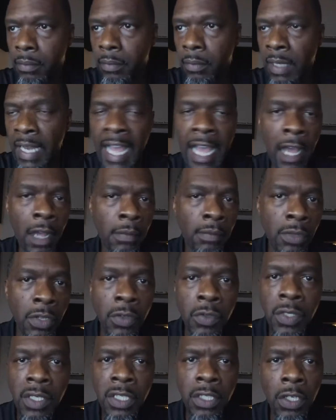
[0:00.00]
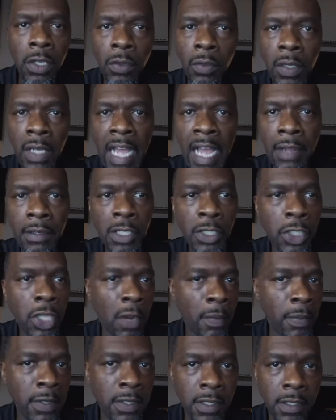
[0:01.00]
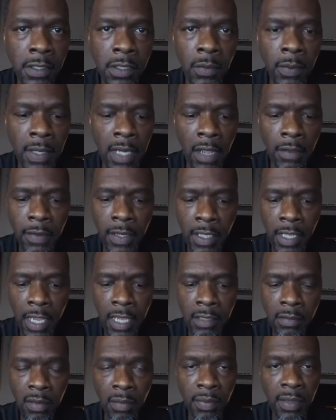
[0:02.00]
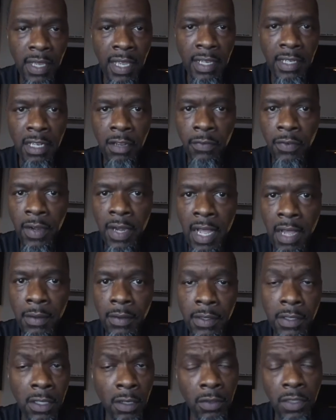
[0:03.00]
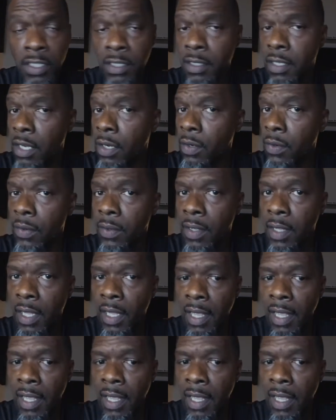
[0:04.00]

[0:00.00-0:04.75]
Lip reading: loud music, loud disturbances or whatever the case may be at different hours? Don't just go